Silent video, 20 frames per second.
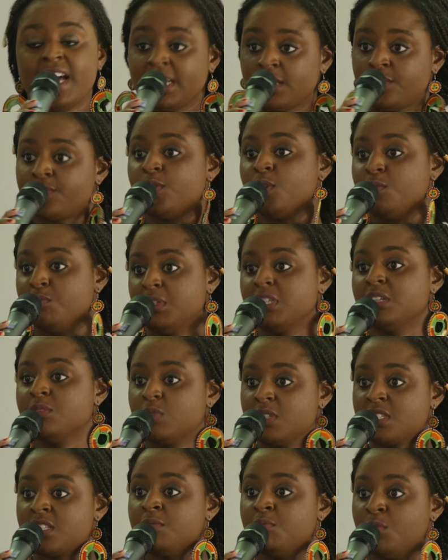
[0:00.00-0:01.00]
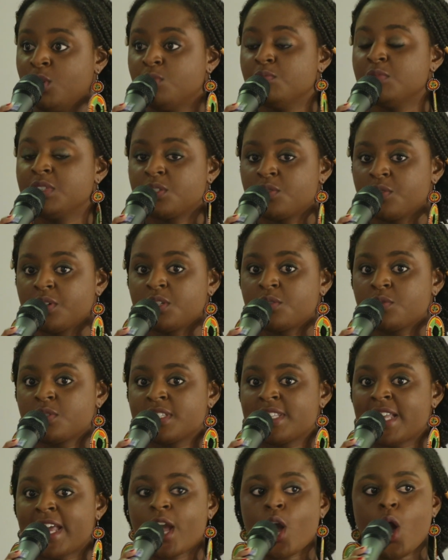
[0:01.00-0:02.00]
that for me was a moment where it
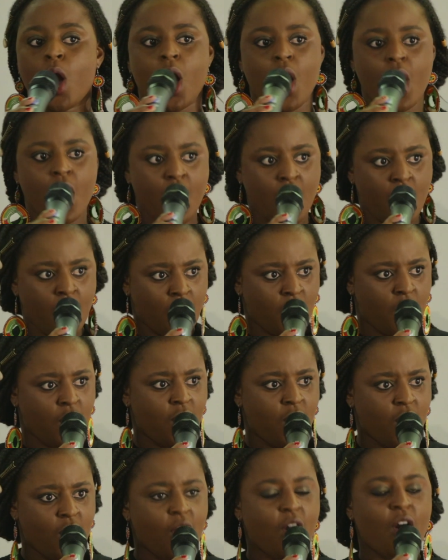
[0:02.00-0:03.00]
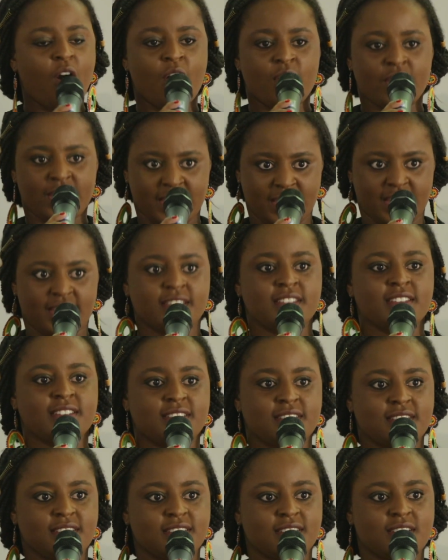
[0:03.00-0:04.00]
was like, oh, okay,
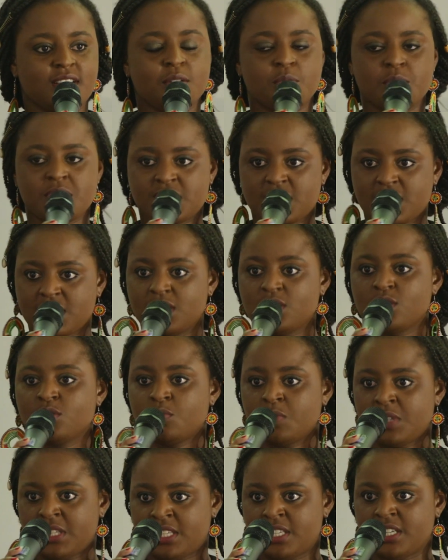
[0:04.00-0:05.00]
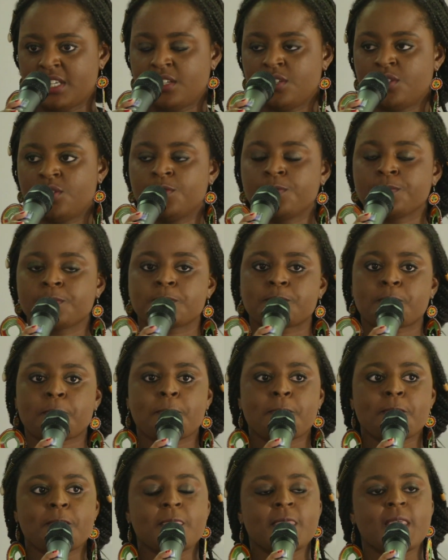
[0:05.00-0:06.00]
we see you, we hear you.
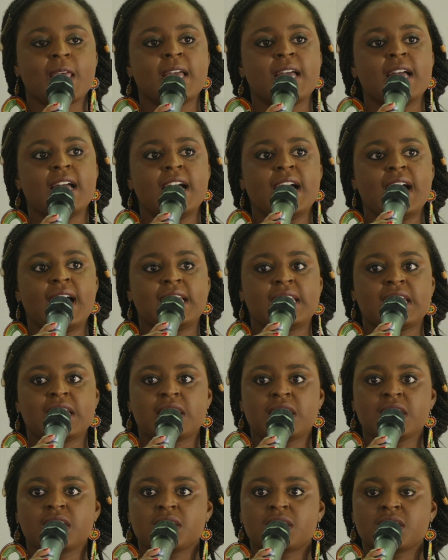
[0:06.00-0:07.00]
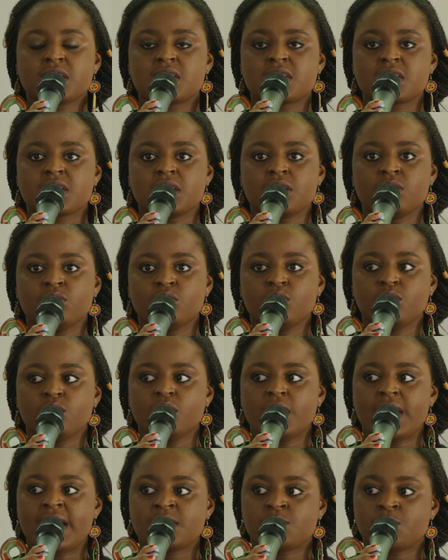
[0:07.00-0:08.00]
And I think that, you
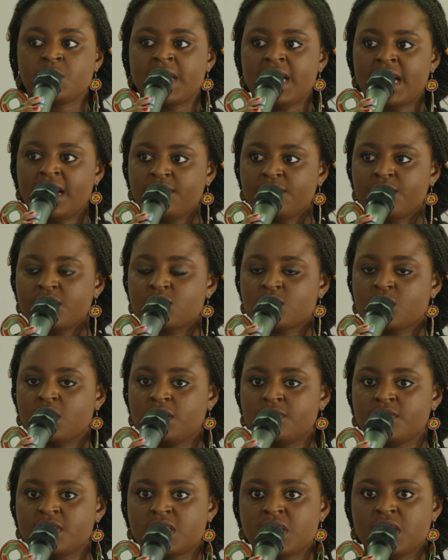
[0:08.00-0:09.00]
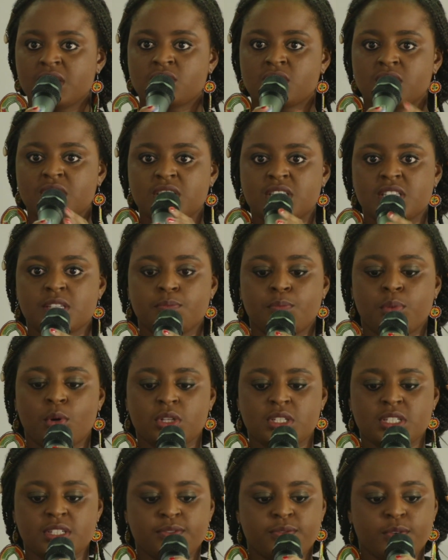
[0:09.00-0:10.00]
know, as we have this conversation, it's
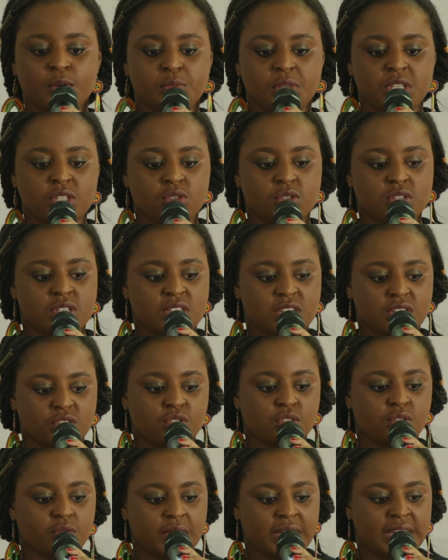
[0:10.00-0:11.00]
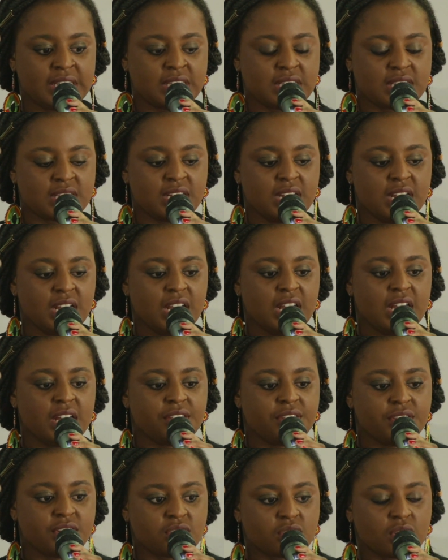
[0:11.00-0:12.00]
important for me to situate
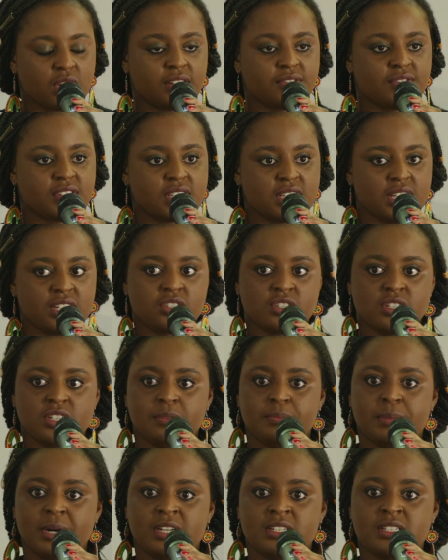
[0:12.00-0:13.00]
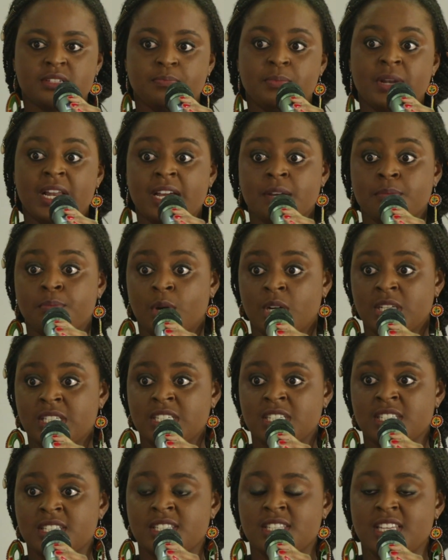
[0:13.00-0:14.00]
this conversation about black
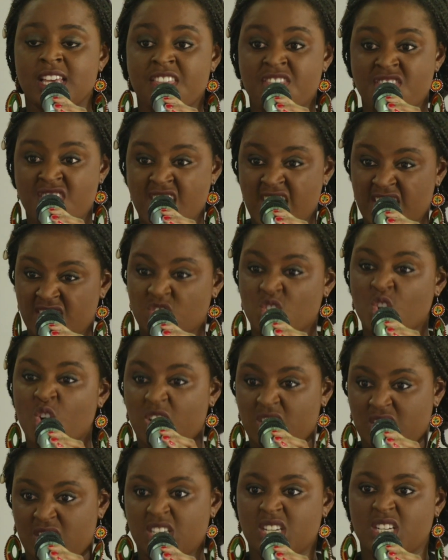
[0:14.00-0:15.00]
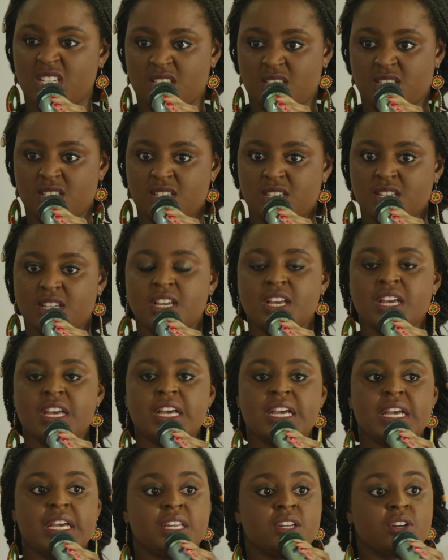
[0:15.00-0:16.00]
bodies in that context.
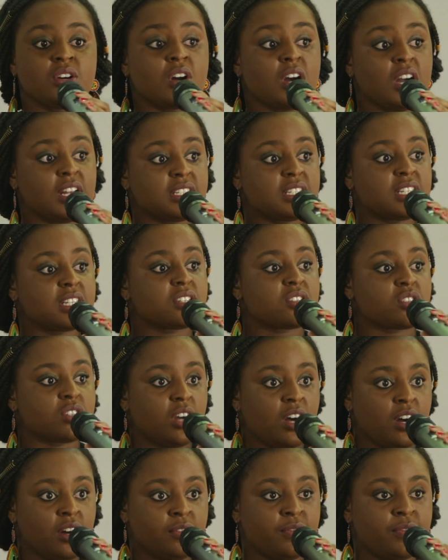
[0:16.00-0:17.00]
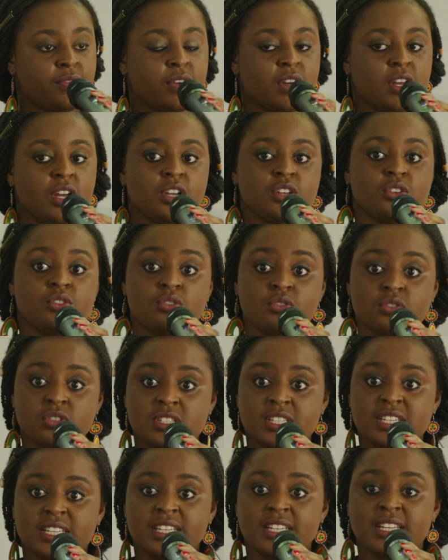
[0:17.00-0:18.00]
In a context of
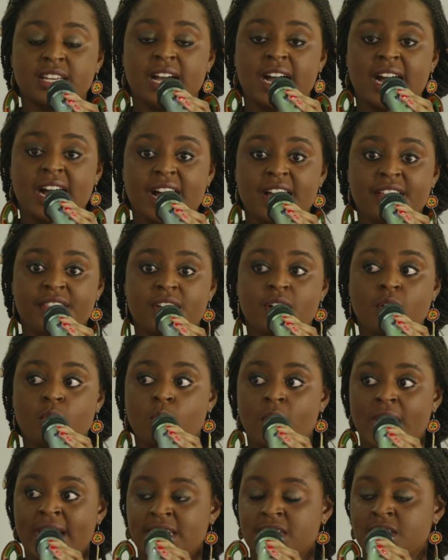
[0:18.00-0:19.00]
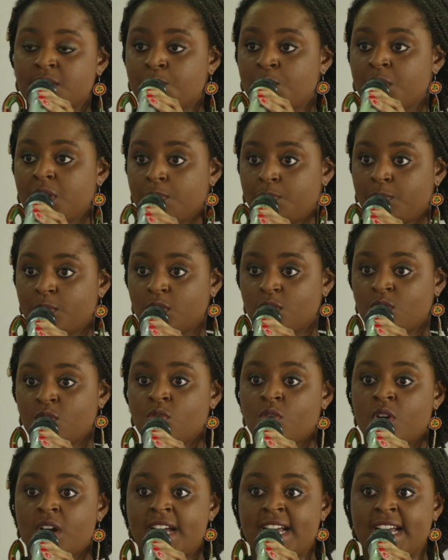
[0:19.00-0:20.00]
using other white people
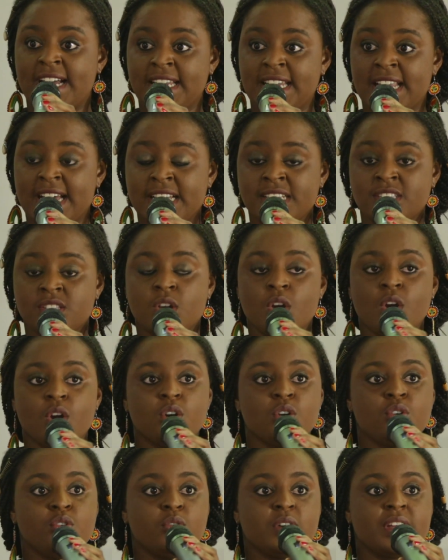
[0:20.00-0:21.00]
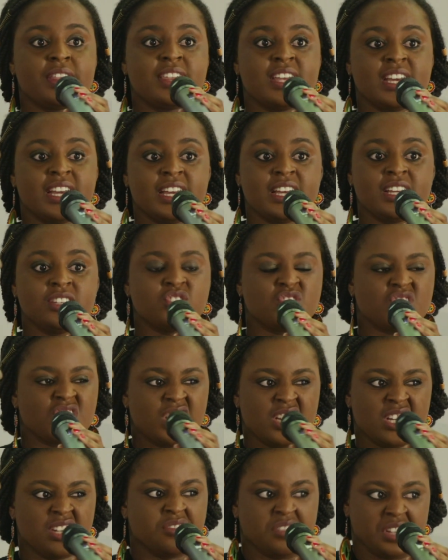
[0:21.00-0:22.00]
who are allies, who were there in
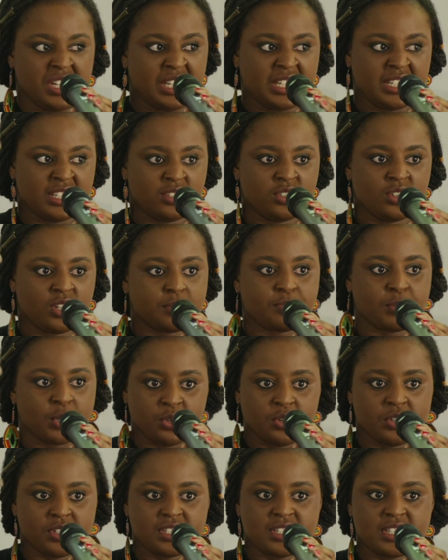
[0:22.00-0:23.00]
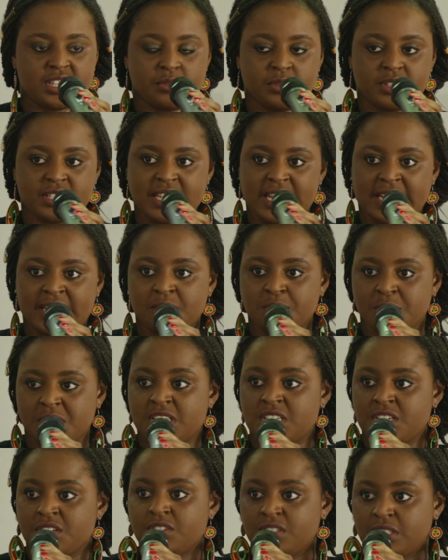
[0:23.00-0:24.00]
jail, really, not because there was like a
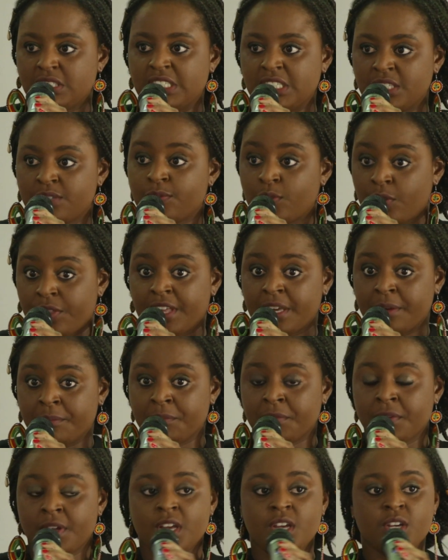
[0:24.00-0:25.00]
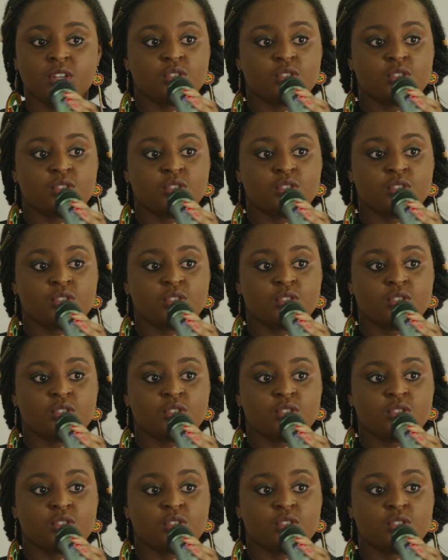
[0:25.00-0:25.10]
material need for them